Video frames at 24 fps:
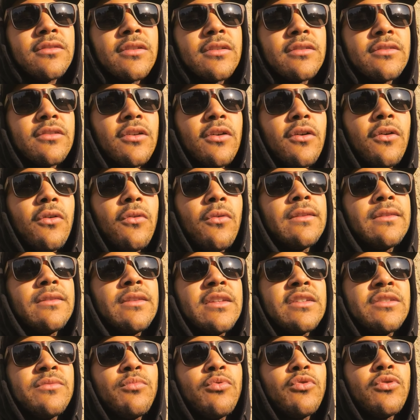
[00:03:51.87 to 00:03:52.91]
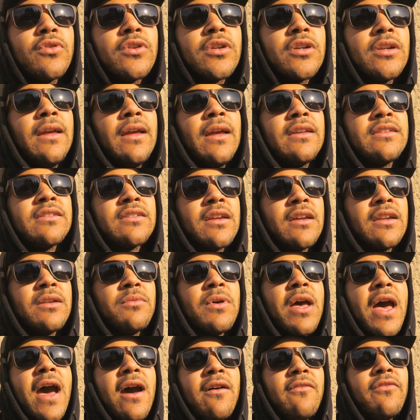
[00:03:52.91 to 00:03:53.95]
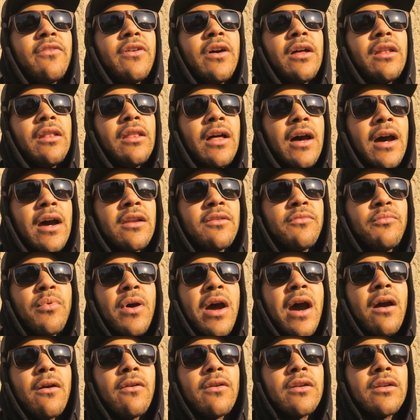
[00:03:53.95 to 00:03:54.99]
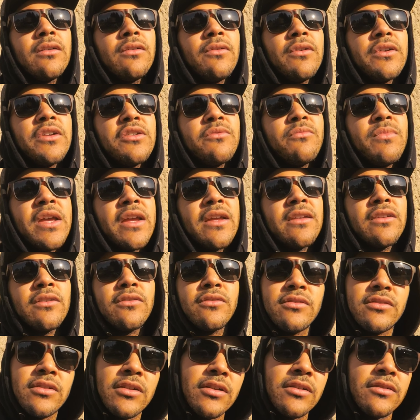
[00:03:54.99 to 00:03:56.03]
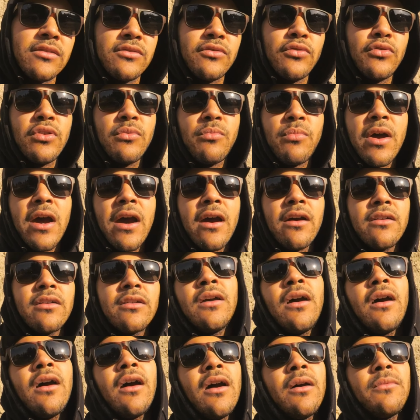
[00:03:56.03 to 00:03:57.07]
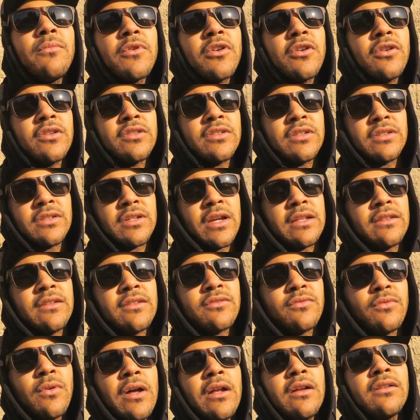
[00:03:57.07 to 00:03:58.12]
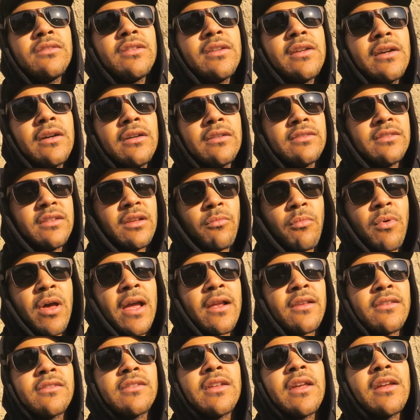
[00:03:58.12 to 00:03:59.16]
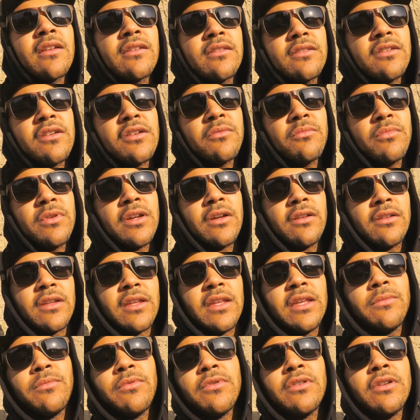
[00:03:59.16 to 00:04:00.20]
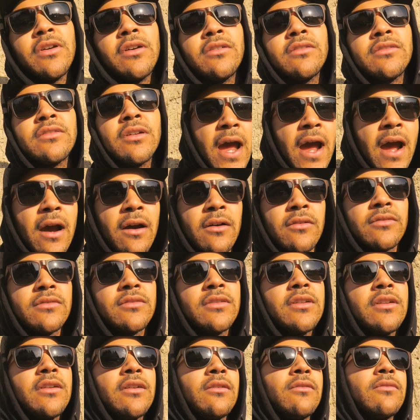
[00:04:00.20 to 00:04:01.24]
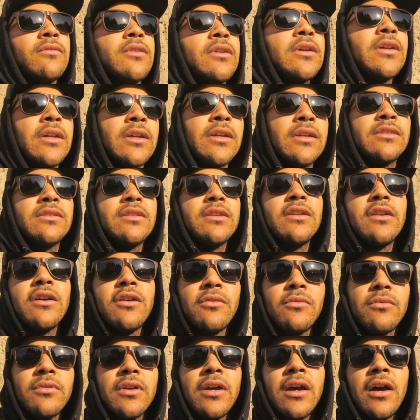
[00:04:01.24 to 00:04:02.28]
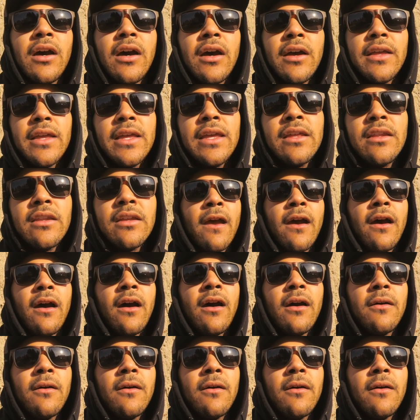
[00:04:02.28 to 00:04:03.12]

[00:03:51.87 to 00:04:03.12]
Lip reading: So this board is going to have a lot of power when you're making those turns through the powder. Of course, it's got the swallowtail setback stance, so you're going to be able to keep your nose up out so you don't eat it.